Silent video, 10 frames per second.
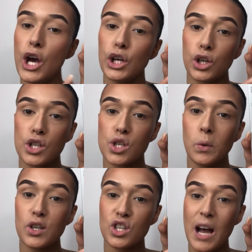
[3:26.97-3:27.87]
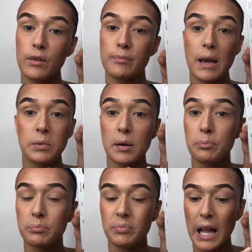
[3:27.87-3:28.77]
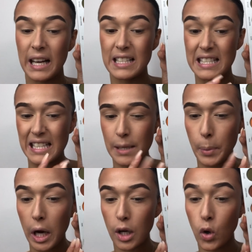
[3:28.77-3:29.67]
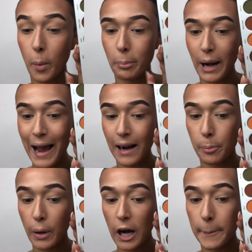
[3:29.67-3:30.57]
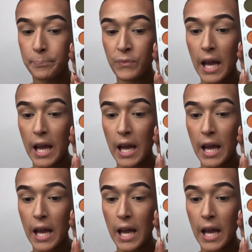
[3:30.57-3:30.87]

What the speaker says: You could switch that with maybe a, like a deeper, not black, but